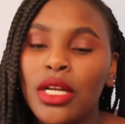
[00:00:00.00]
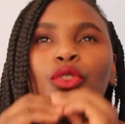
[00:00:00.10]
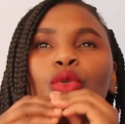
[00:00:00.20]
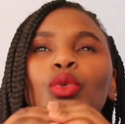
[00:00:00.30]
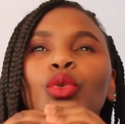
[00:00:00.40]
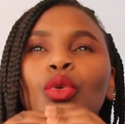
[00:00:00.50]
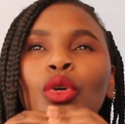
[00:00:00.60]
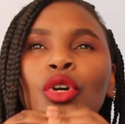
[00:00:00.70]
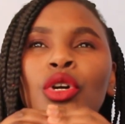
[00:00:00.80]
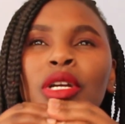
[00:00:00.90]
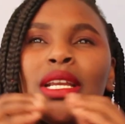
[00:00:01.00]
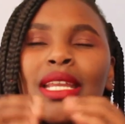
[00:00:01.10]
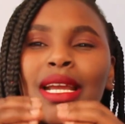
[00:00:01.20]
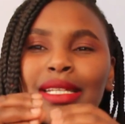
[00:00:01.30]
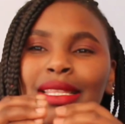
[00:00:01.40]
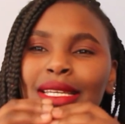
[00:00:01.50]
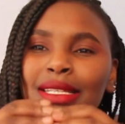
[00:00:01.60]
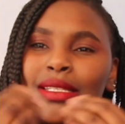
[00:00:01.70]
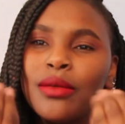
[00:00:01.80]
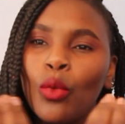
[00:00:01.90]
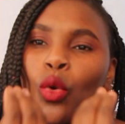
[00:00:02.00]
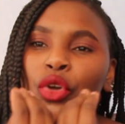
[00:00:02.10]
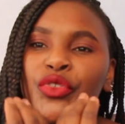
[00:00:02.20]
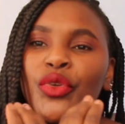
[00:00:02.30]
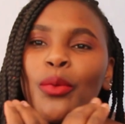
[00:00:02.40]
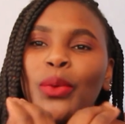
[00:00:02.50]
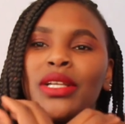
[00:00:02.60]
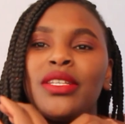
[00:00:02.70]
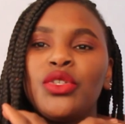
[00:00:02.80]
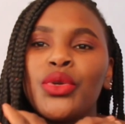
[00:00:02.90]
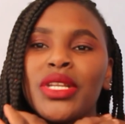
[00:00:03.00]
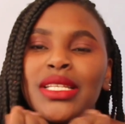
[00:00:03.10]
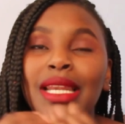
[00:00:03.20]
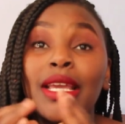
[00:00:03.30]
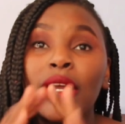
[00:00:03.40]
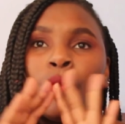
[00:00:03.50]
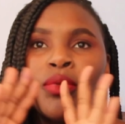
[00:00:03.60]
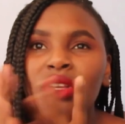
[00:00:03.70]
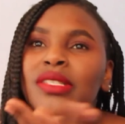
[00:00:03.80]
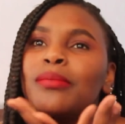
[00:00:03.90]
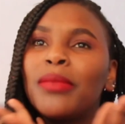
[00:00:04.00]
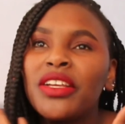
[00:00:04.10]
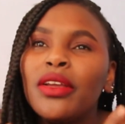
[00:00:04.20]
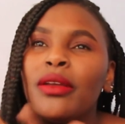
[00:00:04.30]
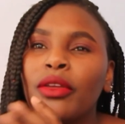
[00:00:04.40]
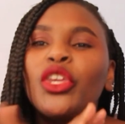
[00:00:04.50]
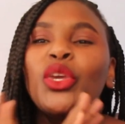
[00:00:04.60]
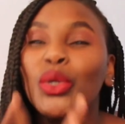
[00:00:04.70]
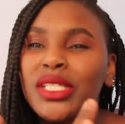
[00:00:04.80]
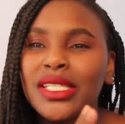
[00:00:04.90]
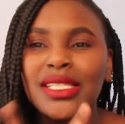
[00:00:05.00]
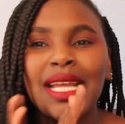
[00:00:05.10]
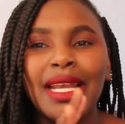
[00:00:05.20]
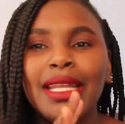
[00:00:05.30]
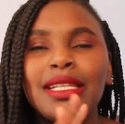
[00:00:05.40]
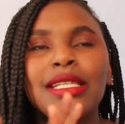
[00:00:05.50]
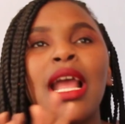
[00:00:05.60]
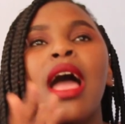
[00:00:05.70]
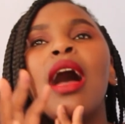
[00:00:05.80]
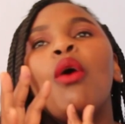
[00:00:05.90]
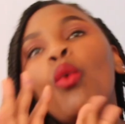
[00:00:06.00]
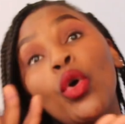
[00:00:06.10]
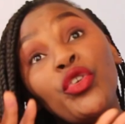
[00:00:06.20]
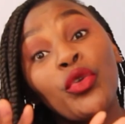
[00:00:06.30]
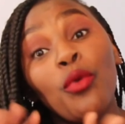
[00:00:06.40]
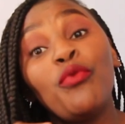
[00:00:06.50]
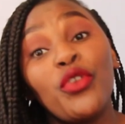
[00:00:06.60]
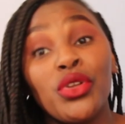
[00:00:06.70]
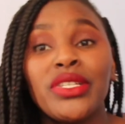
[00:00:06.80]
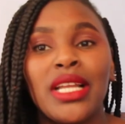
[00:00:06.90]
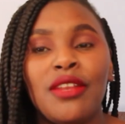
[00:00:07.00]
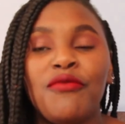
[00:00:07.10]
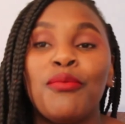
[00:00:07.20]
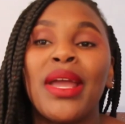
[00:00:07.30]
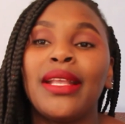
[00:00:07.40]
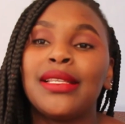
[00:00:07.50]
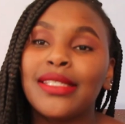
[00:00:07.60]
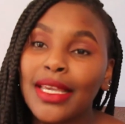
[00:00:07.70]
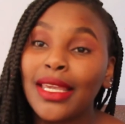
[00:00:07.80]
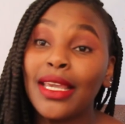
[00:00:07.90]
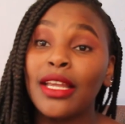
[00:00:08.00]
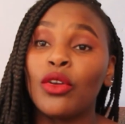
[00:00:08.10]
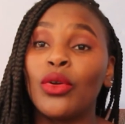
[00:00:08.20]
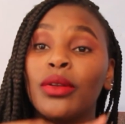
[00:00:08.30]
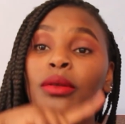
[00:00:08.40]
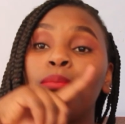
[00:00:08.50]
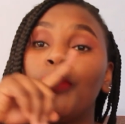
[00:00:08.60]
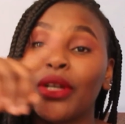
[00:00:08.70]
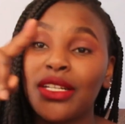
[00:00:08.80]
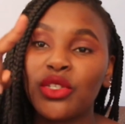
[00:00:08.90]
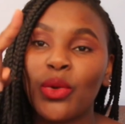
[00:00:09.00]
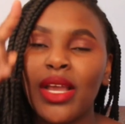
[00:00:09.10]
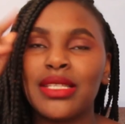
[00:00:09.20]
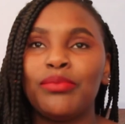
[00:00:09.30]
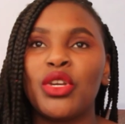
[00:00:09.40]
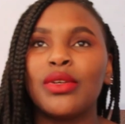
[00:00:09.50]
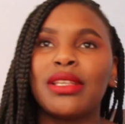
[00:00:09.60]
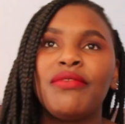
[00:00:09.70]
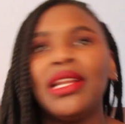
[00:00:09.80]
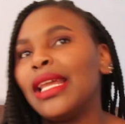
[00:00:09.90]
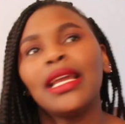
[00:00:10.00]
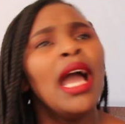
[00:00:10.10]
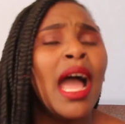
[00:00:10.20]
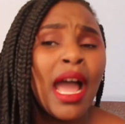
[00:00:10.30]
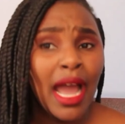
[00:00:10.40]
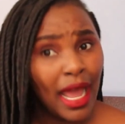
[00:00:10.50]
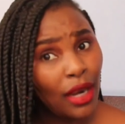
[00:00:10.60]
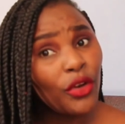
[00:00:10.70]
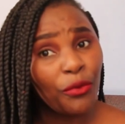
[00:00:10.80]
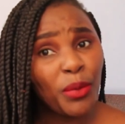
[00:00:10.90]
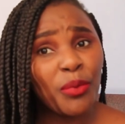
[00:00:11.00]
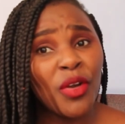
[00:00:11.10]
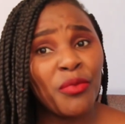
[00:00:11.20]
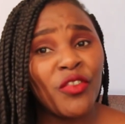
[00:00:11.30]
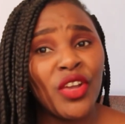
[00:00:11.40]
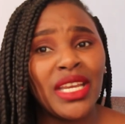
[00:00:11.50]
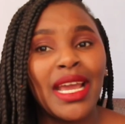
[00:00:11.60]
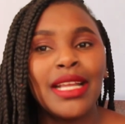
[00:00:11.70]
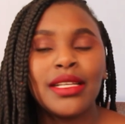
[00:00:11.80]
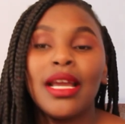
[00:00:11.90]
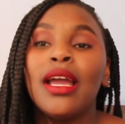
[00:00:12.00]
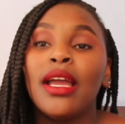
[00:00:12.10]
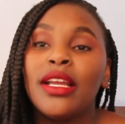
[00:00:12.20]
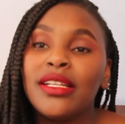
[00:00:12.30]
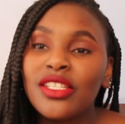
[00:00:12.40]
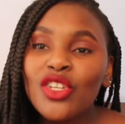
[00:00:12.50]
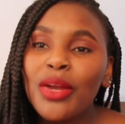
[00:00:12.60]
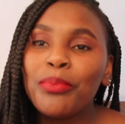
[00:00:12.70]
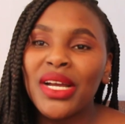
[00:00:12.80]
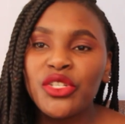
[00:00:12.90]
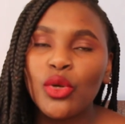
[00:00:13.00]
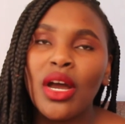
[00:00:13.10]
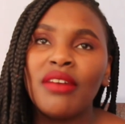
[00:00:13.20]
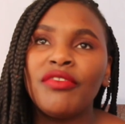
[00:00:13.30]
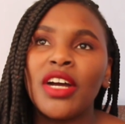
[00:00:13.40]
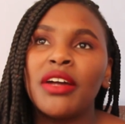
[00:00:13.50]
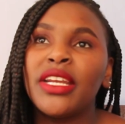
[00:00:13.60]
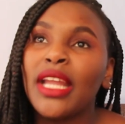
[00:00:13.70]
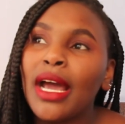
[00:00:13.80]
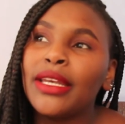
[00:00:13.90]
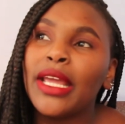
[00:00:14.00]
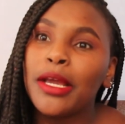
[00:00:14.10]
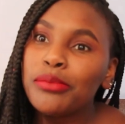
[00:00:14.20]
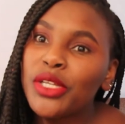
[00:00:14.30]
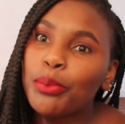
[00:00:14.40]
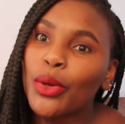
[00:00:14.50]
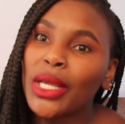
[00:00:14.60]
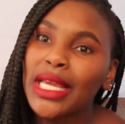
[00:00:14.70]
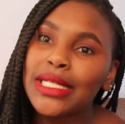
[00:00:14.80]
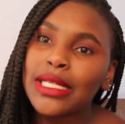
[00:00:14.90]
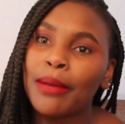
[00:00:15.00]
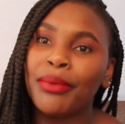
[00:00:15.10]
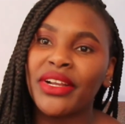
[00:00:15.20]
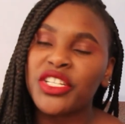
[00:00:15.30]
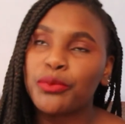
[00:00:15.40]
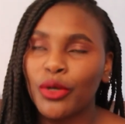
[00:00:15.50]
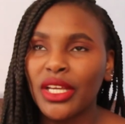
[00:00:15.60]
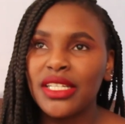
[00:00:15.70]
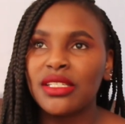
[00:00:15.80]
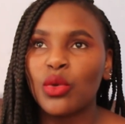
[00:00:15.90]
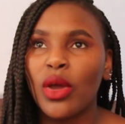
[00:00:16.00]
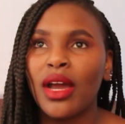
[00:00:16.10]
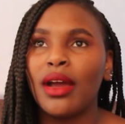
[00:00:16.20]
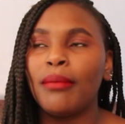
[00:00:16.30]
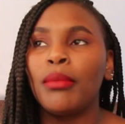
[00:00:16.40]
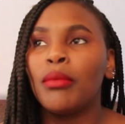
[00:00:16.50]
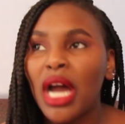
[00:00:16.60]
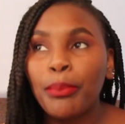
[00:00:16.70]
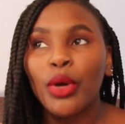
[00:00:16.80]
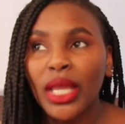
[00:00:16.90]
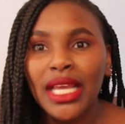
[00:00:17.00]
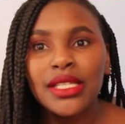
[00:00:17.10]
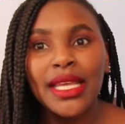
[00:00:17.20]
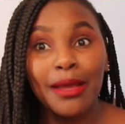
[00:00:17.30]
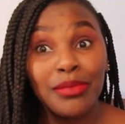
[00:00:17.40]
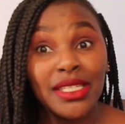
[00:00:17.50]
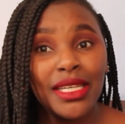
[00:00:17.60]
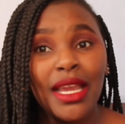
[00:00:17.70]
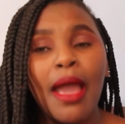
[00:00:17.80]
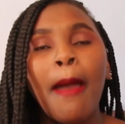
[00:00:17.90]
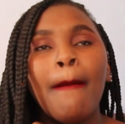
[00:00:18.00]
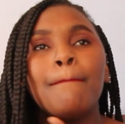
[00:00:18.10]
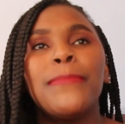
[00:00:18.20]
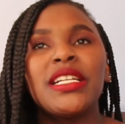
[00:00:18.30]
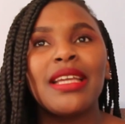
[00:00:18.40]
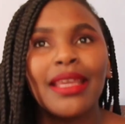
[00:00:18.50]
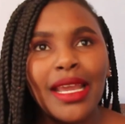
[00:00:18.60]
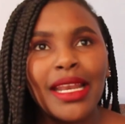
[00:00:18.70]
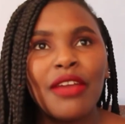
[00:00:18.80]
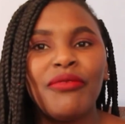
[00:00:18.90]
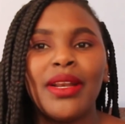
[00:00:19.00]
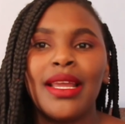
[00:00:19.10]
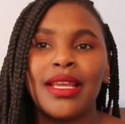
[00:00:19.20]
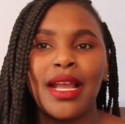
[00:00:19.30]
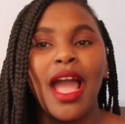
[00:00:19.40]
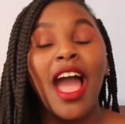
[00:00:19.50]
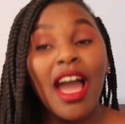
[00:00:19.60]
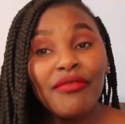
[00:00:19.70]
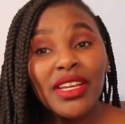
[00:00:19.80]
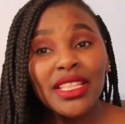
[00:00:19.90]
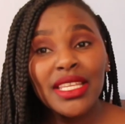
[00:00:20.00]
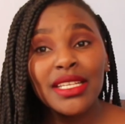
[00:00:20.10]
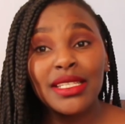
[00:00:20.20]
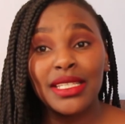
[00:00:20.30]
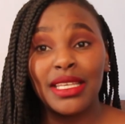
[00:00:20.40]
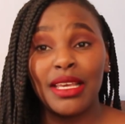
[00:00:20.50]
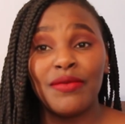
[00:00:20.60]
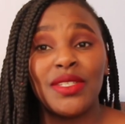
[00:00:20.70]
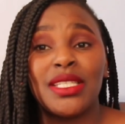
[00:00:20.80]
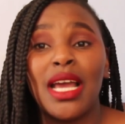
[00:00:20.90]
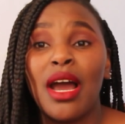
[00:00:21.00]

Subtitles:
to create these wardrobe accessories, like this cute stylish wardrobe for yourself, by checking in on pocket squares, because I feel like a lot of people avoid. And it's not bad to have an empty pocket, a brushed pocket square, a pocket empty, but again, I feel like having this gives